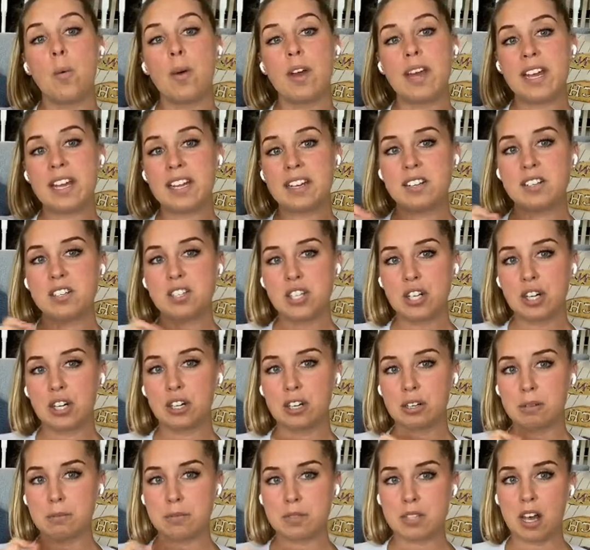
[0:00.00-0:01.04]
in
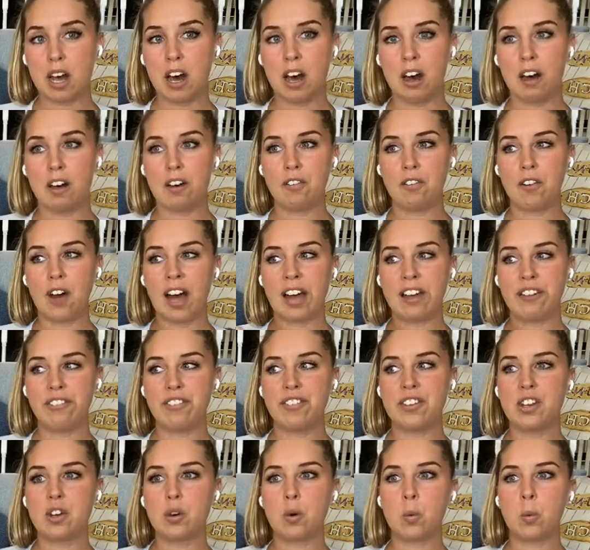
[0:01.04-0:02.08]
terms of, I
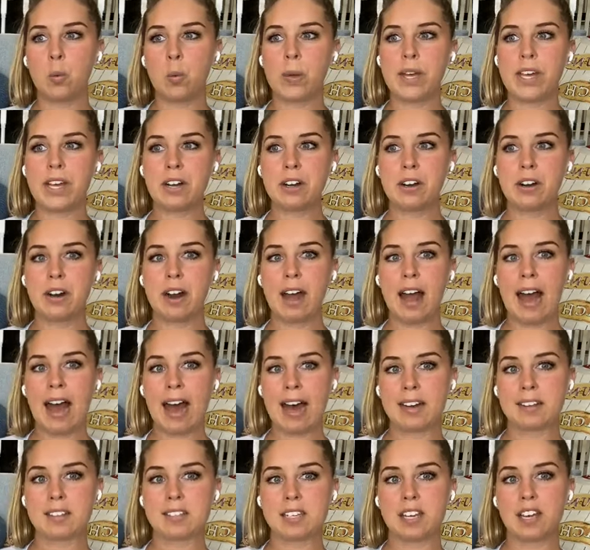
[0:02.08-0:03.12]
feel weird
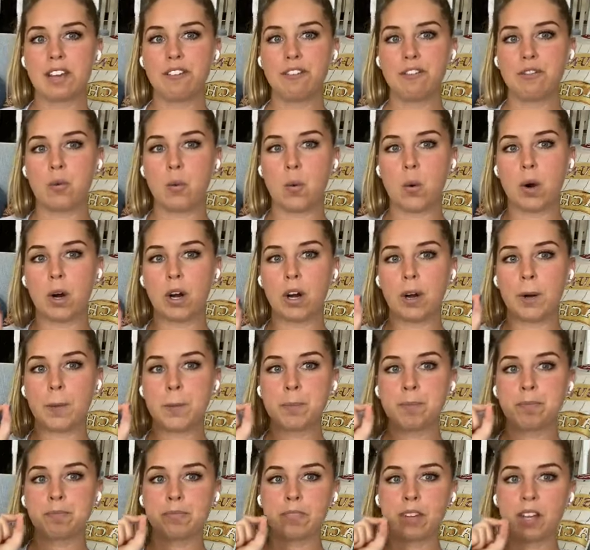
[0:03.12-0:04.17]
asking
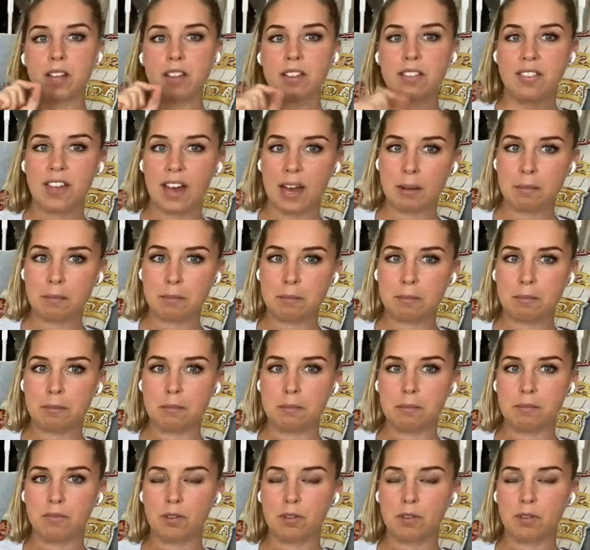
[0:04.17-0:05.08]
for them